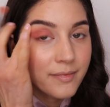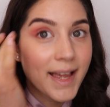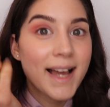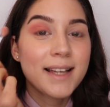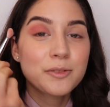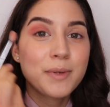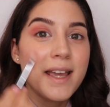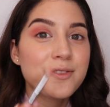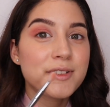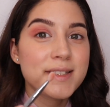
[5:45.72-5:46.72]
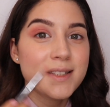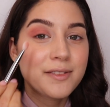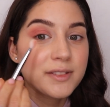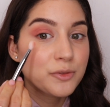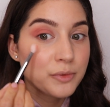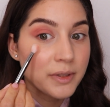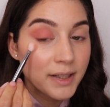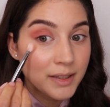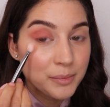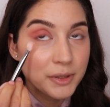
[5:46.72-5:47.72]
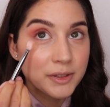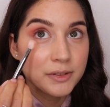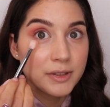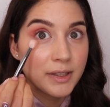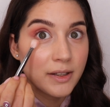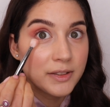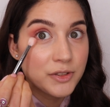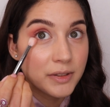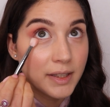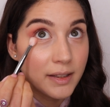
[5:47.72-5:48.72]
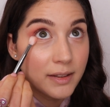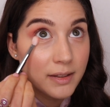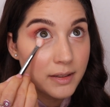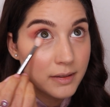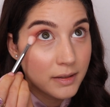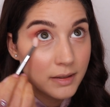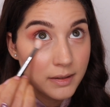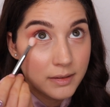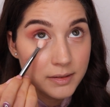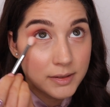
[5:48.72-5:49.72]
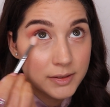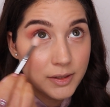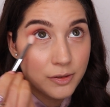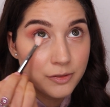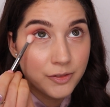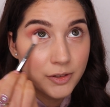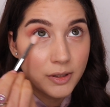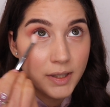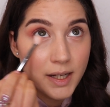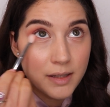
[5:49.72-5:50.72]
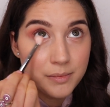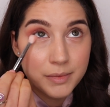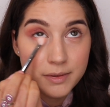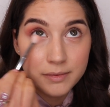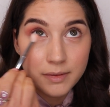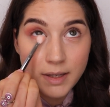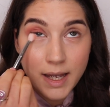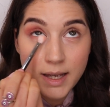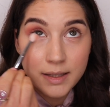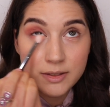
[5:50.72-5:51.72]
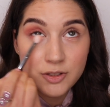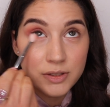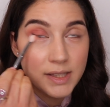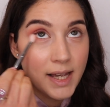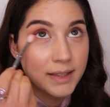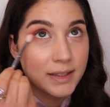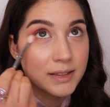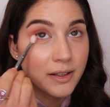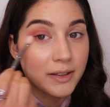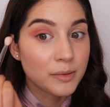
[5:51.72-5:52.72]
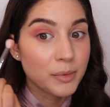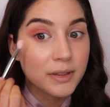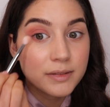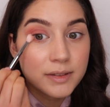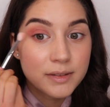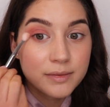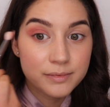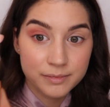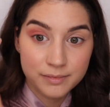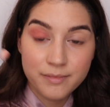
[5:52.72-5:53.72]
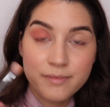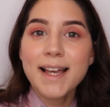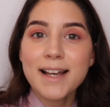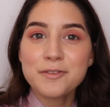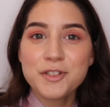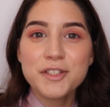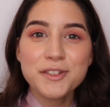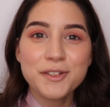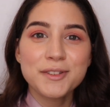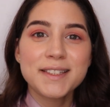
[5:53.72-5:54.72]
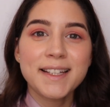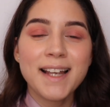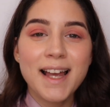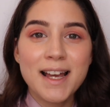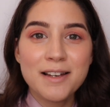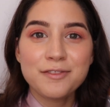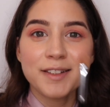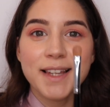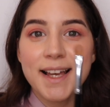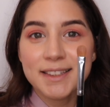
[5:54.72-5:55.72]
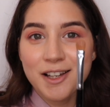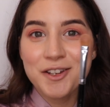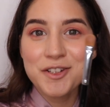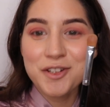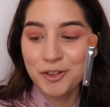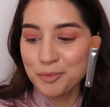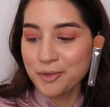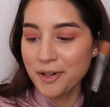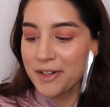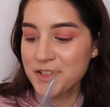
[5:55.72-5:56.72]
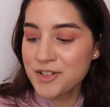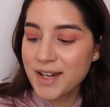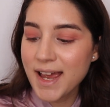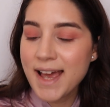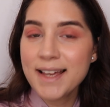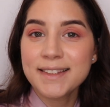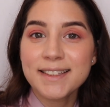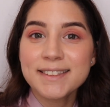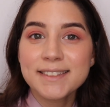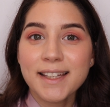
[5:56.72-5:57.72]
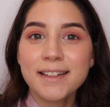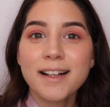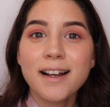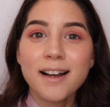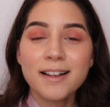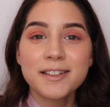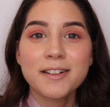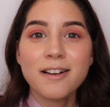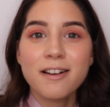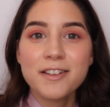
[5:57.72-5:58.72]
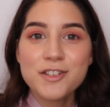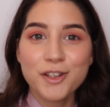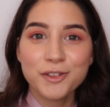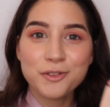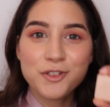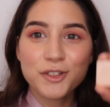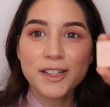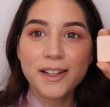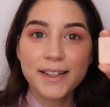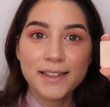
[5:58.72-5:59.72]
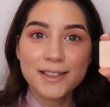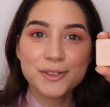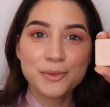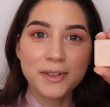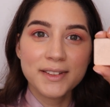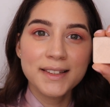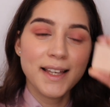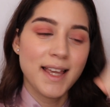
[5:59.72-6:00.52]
And whatever is left, we're gonna put on the underneath. So if you look up and just add a tiny bit. Now, just using a flat eyeshadow brush and a skin color eyeshadow just like this one,